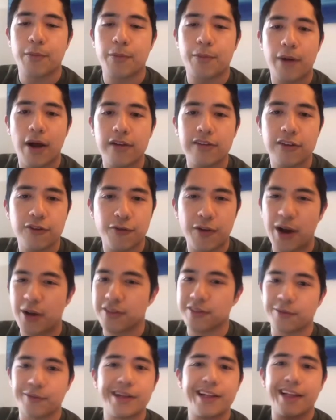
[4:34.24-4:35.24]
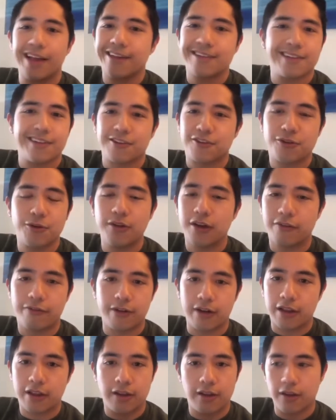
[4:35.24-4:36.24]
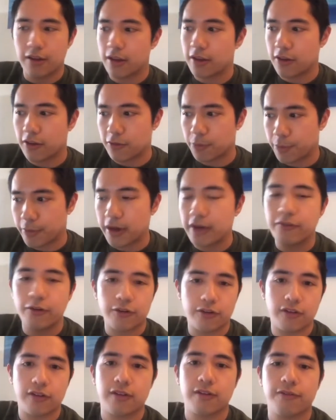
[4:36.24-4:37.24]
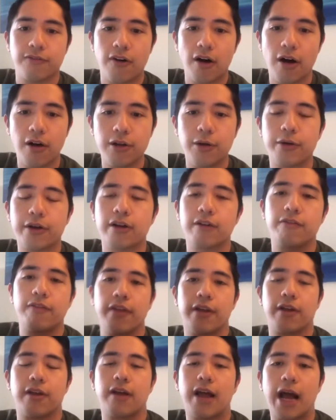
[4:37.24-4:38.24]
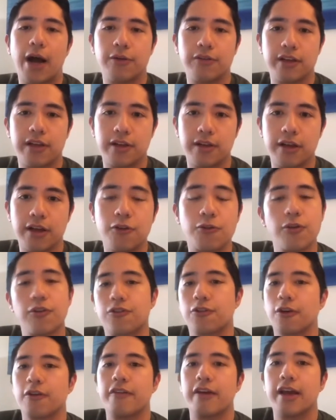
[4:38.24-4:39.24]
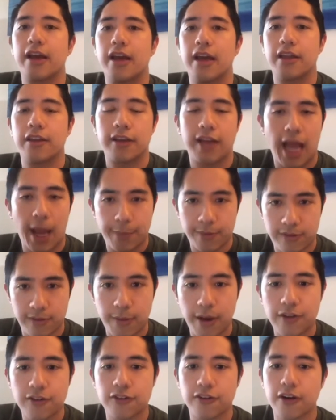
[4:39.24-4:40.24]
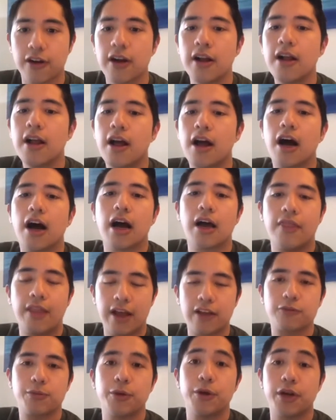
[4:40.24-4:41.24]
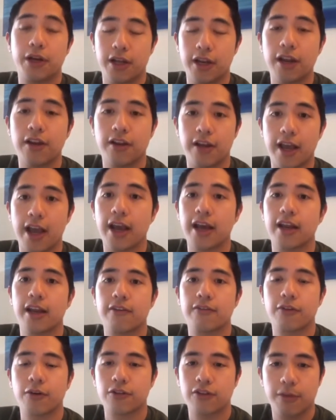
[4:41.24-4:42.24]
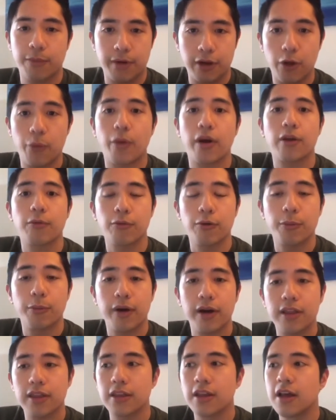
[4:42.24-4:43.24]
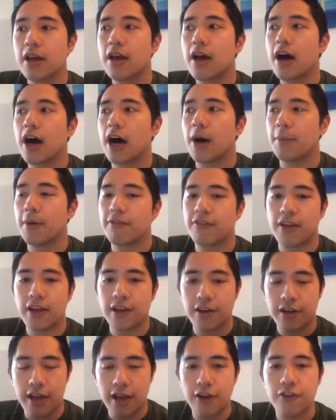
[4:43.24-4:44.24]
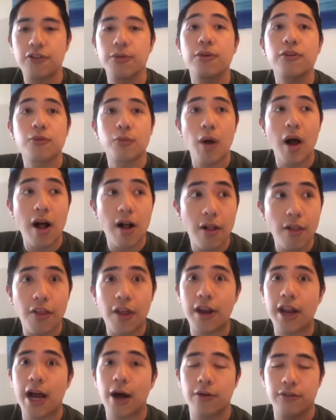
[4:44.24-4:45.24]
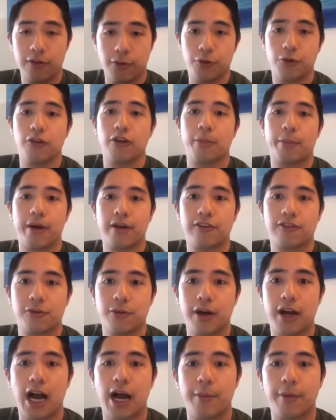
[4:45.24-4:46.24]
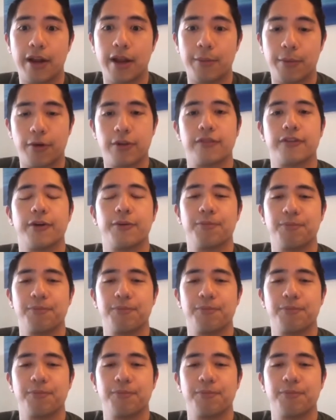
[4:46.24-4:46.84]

Process for housing really isn't too different in the, in the spring versus the fall. You're going to fill out a housing interest survey in the gap semester, uh, and that's where you can indicate if there's somebody you want to room with. Um, if they indicate you as well, then housing will do their best to accommodate both of you.